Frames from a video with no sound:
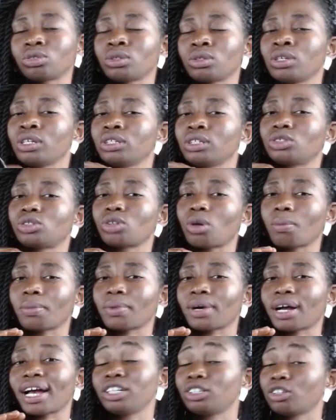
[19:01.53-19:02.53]
some
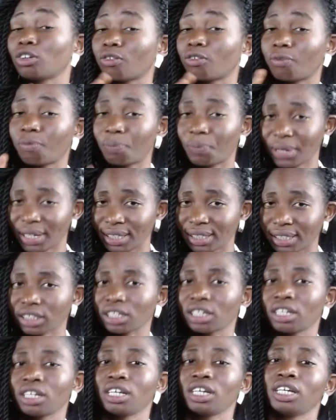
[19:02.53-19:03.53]
kind of paint,
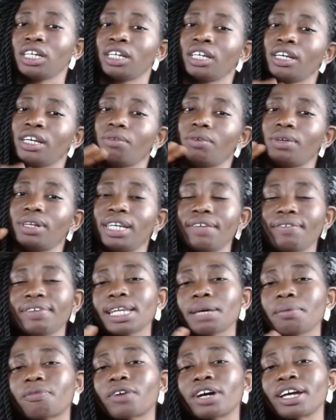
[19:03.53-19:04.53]
leaving them
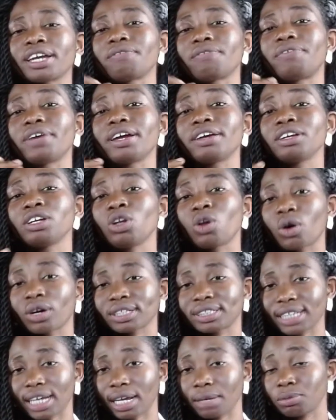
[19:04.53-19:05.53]
for a very long
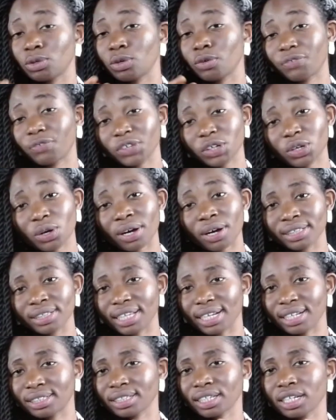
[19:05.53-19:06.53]
time, you figure out that
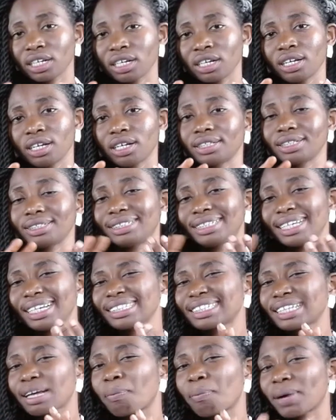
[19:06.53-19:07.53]
the denser
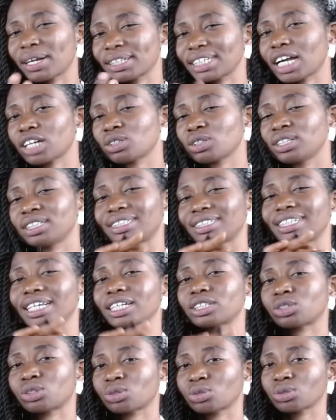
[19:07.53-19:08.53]
part actually
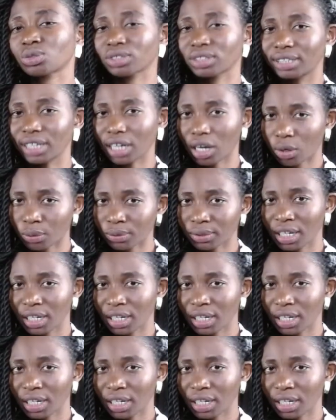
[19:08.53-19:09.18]
settles down,